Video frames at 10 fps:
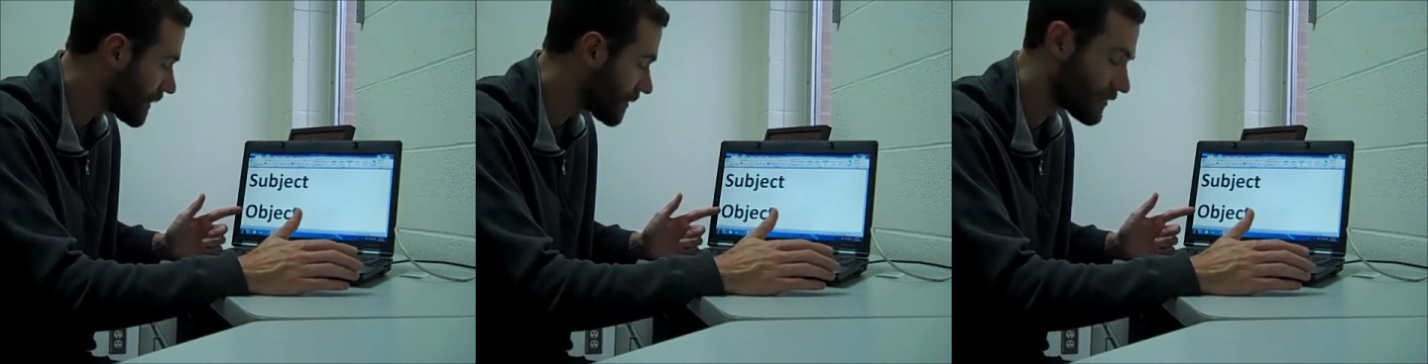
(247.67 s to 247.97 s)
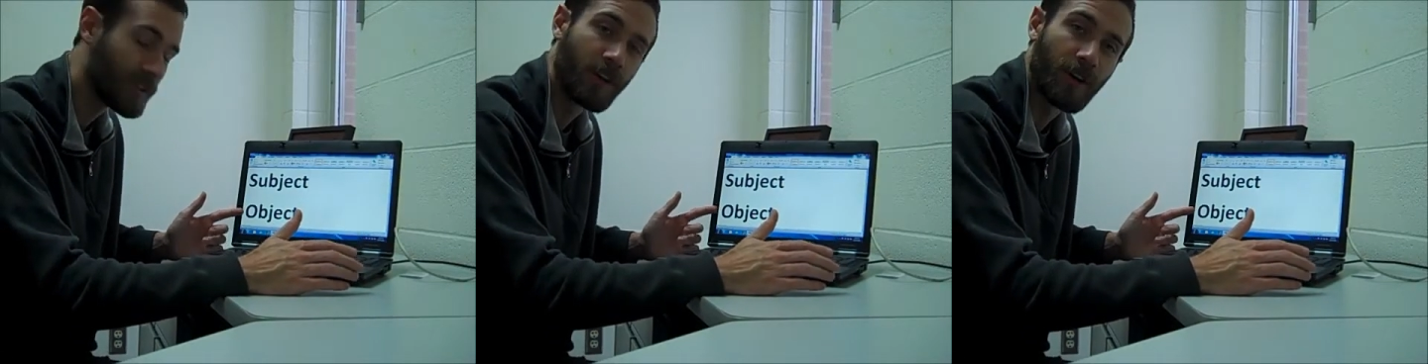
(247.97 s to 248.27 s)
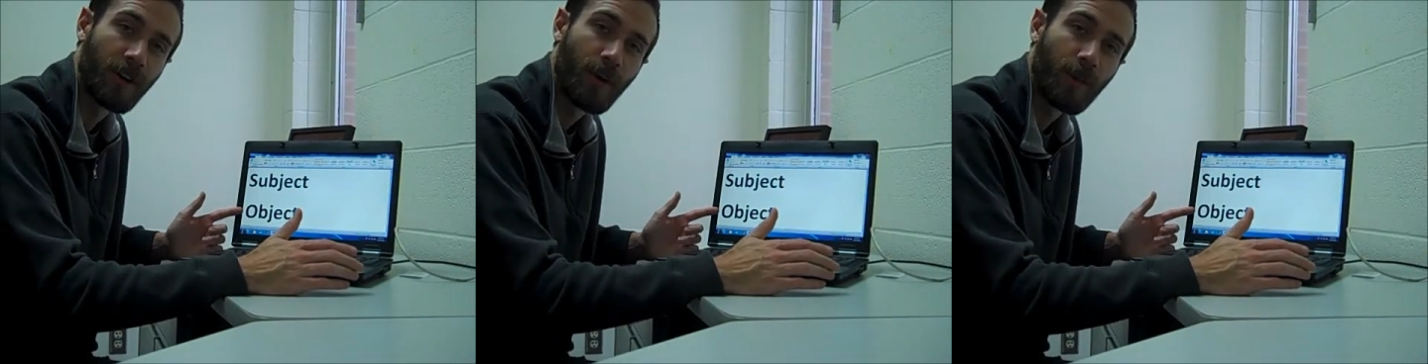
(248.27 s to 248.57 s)
Those
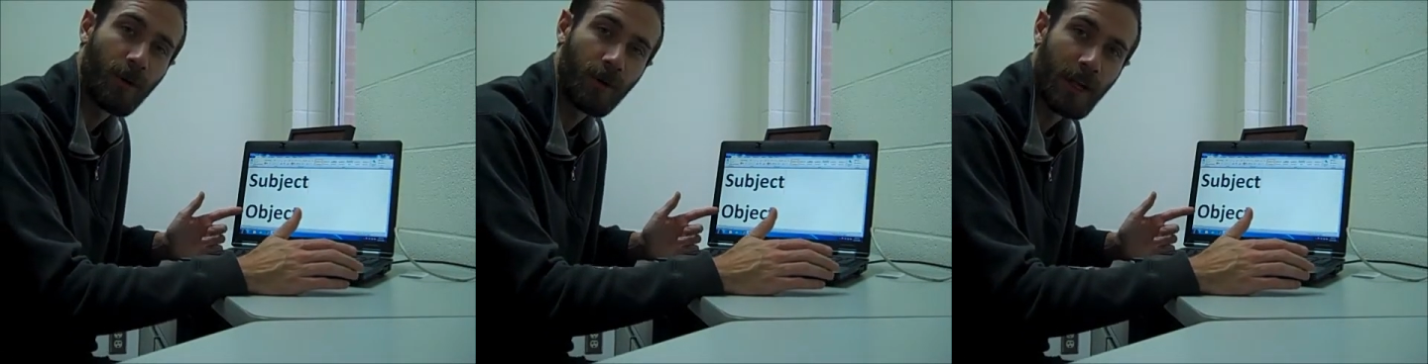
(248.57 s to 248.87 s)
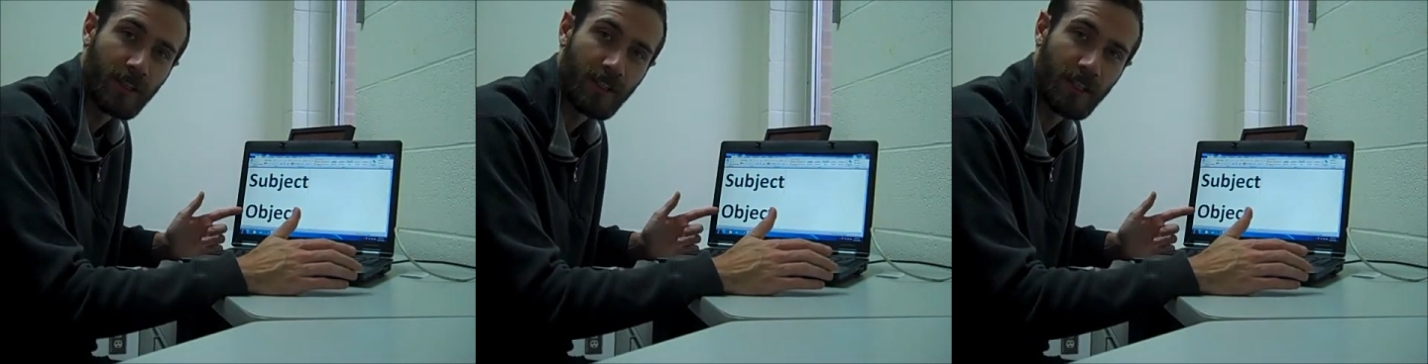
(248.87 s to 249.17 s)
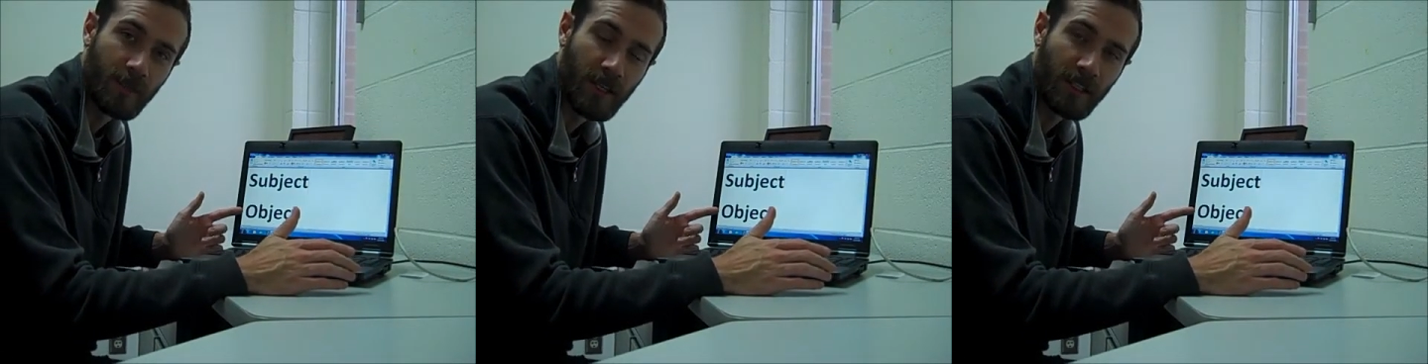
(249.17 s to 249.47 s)
are pronouns that
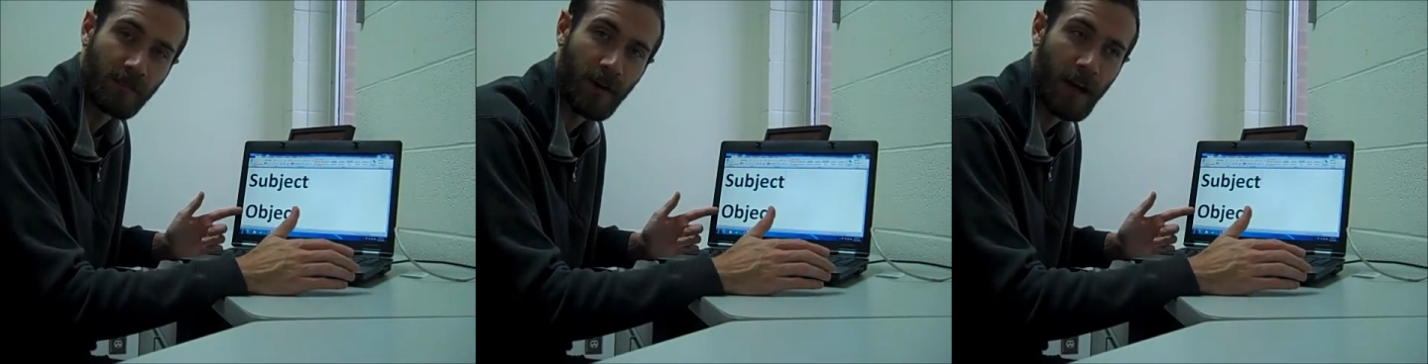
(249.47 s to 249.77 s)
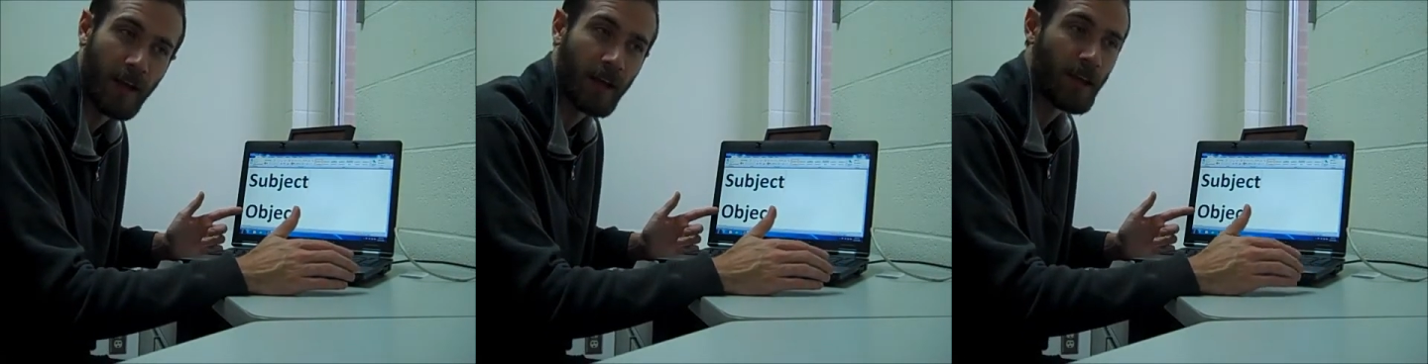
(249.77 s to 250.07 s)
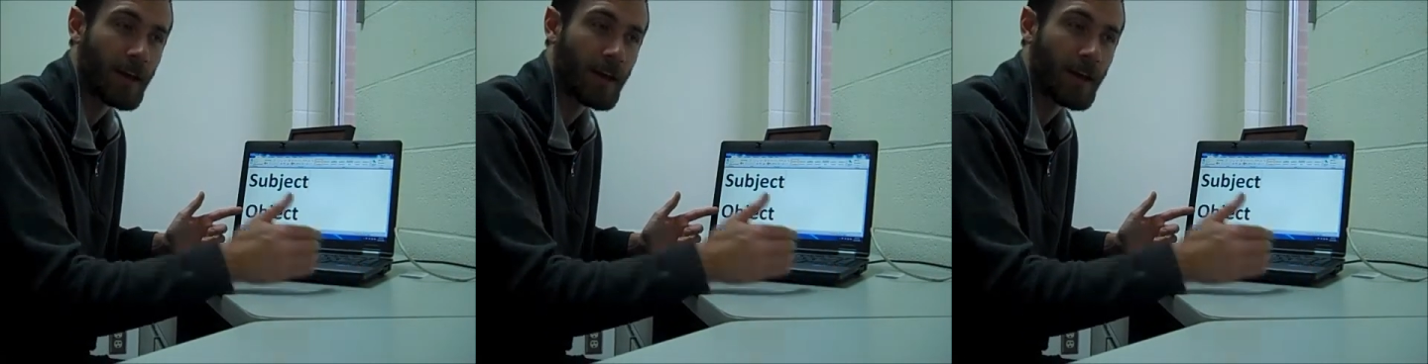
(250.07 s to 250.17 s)
specify